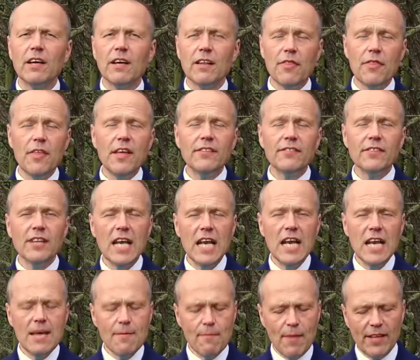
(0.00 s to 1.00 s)
This
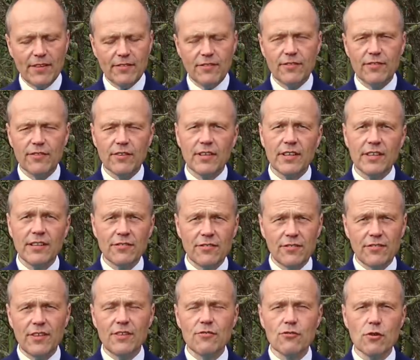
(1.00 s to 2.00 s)
limits
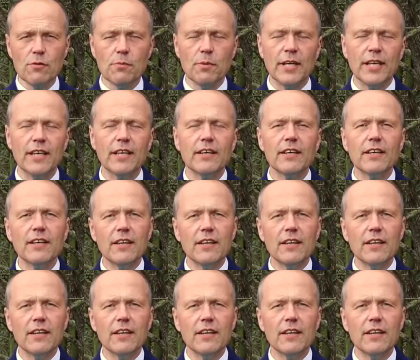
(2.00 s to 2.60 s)
considerably